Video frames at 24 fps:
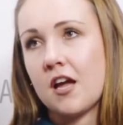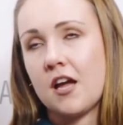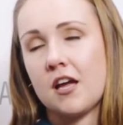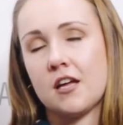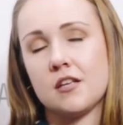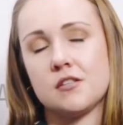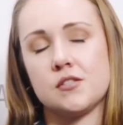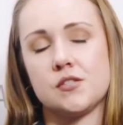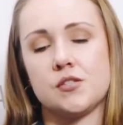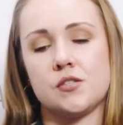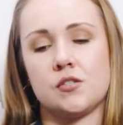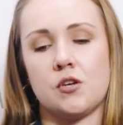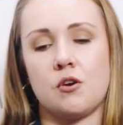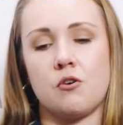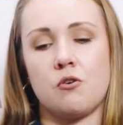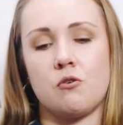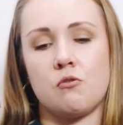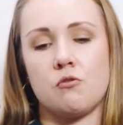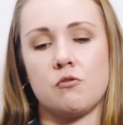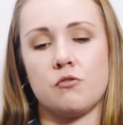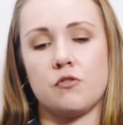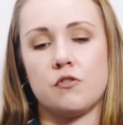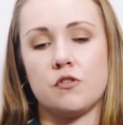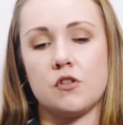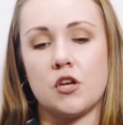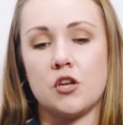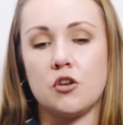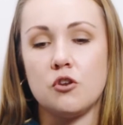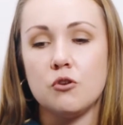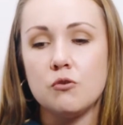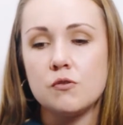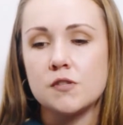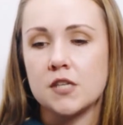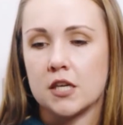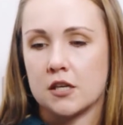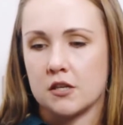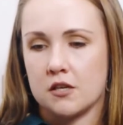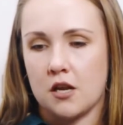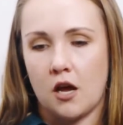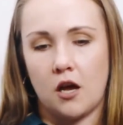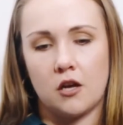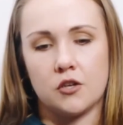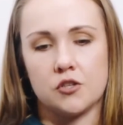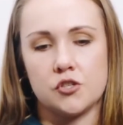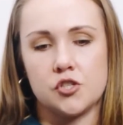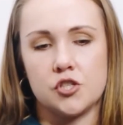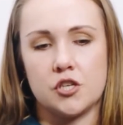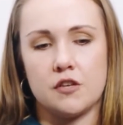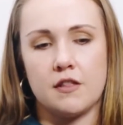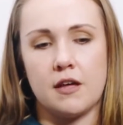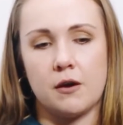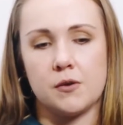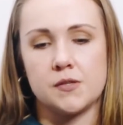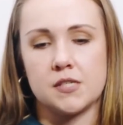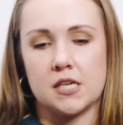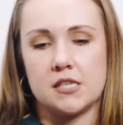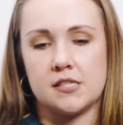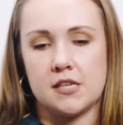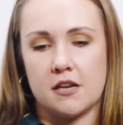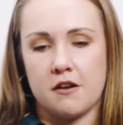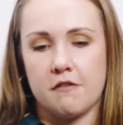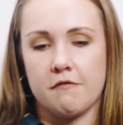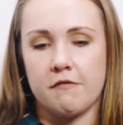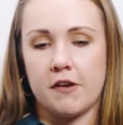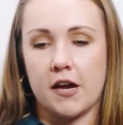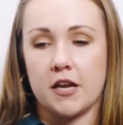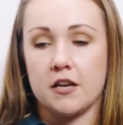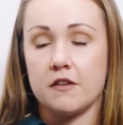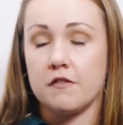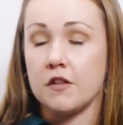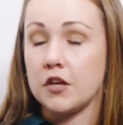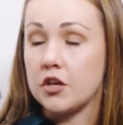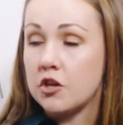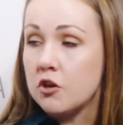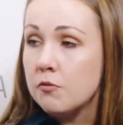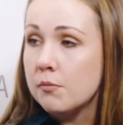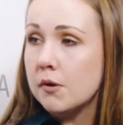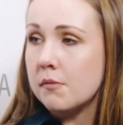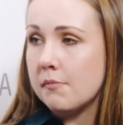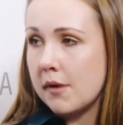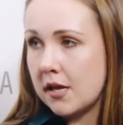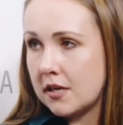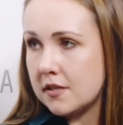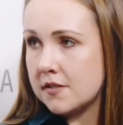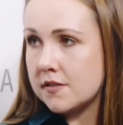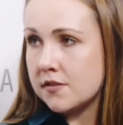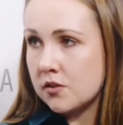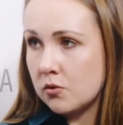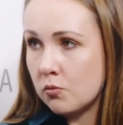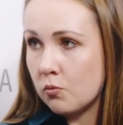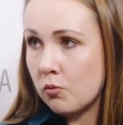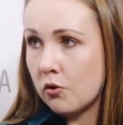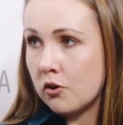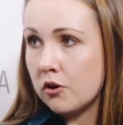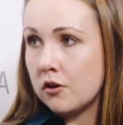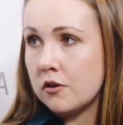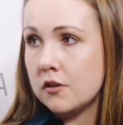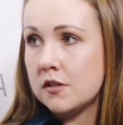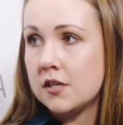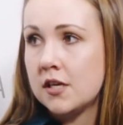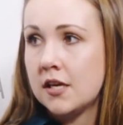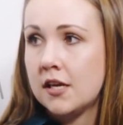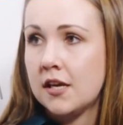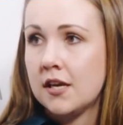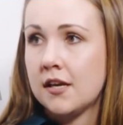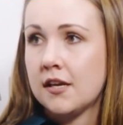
And so a new technology that was identified in the human medicine world